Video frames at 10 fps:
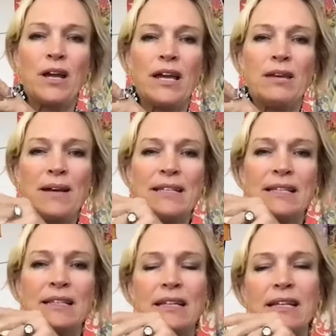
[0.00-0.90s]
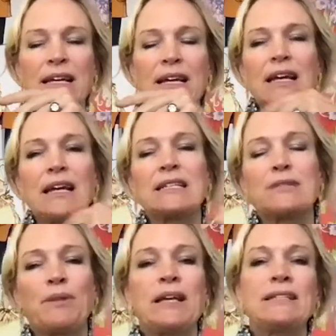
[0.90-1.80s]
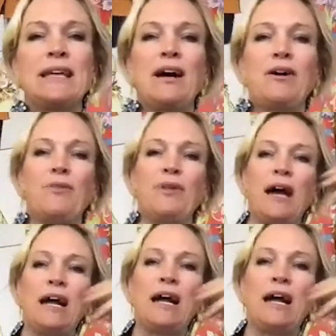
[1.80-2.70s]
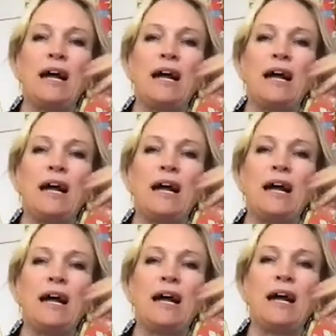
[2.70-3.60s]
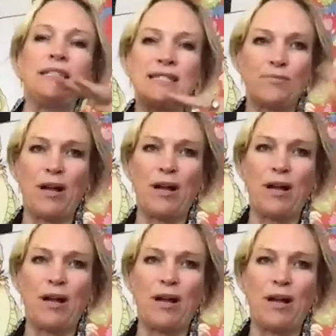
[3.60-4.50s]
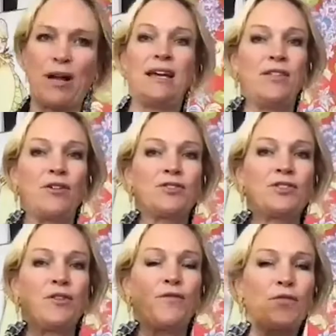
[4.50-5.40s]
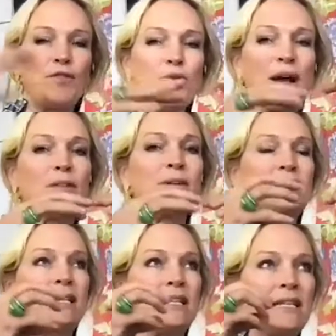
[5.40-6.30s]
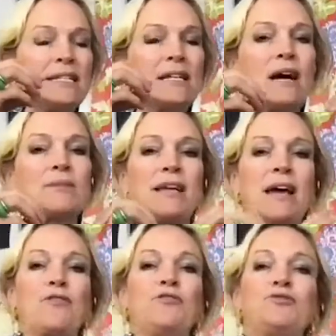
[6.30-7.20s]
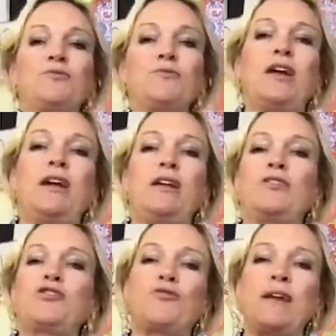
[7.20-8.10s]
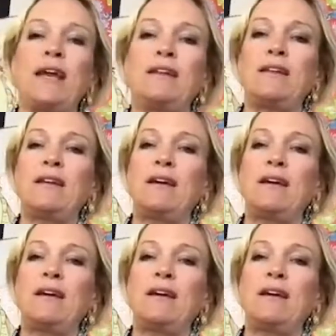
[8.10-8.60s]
He basically explains how ideas spread like epidemics. And there's a few elements that need to come together to create